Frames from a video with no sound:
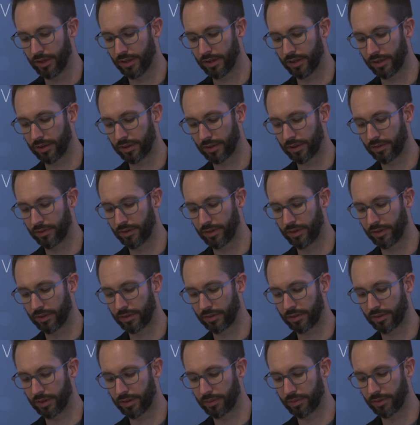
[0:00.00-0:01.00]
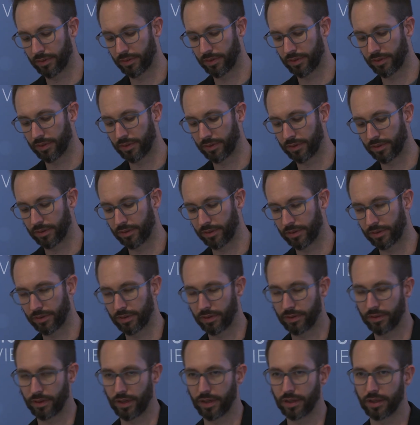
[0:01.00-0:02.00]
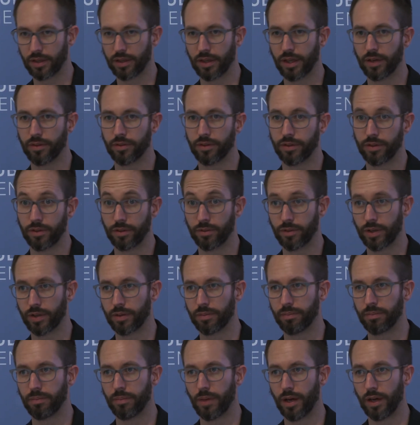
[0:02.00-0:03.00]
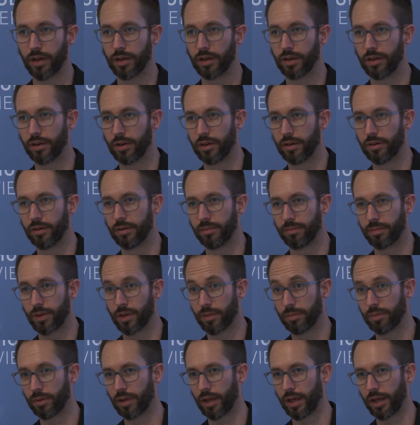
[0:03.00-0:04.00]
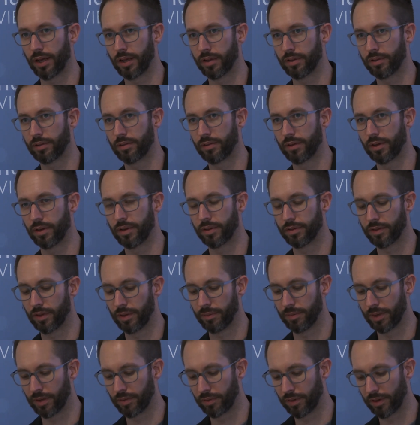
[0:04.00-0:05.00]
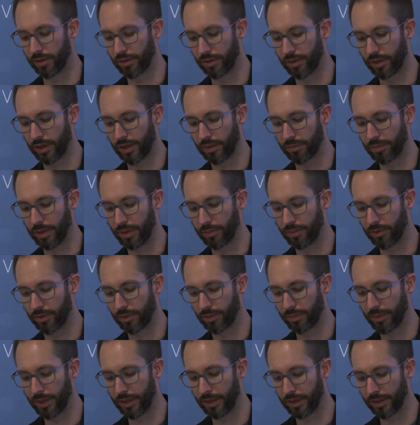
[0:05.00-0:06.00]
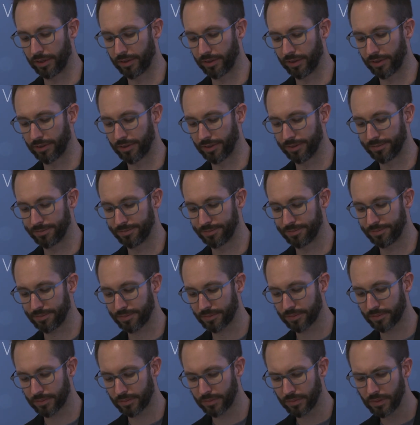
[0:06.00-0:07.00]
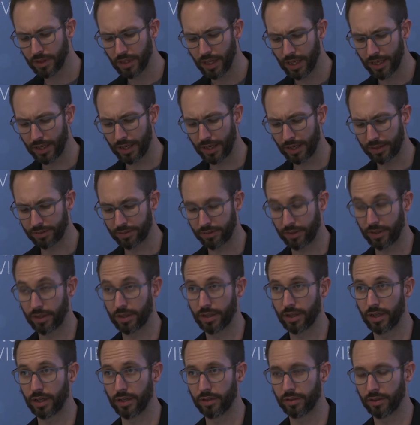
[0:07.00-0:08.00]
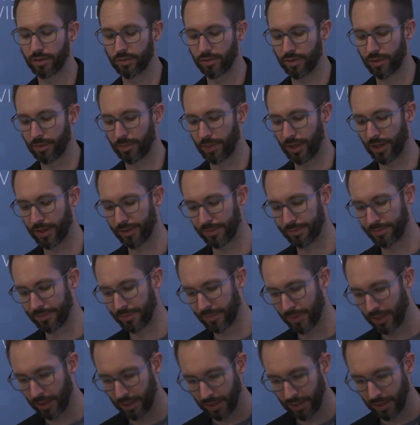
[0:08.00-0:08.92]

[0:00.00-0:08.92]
And I'll give you an example of those in just a second. And that was so that we could monitor compliance with our treatment, whether or not people were paying attention and actually engaging with the bot.